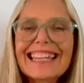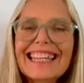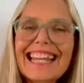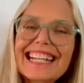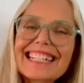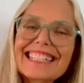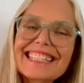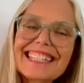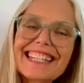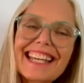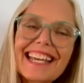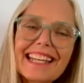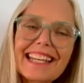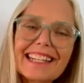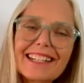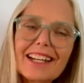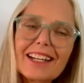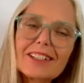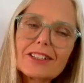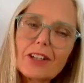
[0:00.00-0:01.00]
Thanks
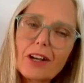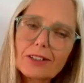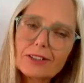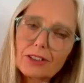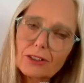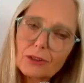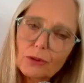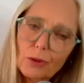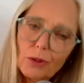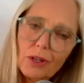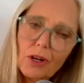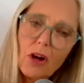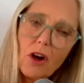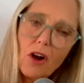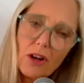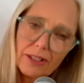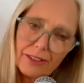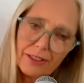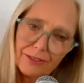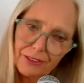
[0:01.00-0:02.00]
again, Dr. Laura
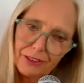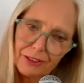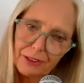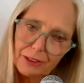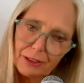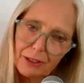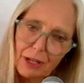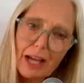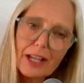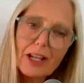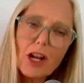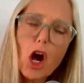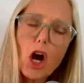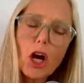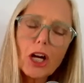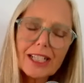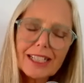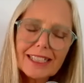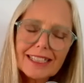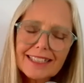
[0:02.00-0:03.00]
Koniver, an
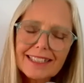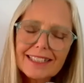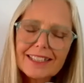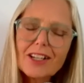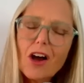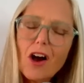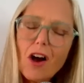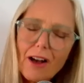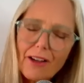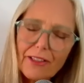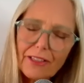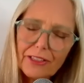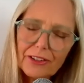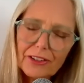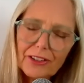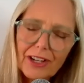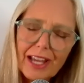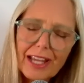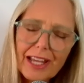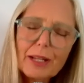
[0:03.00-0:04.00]
artist, an
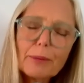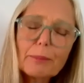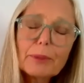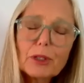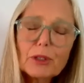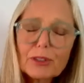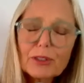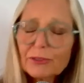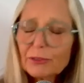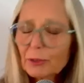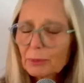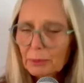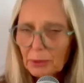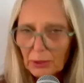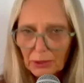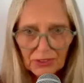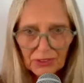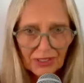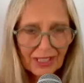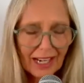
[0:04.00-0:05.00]
author, and a beautiful
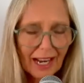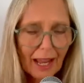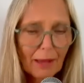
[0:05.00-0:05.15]
person.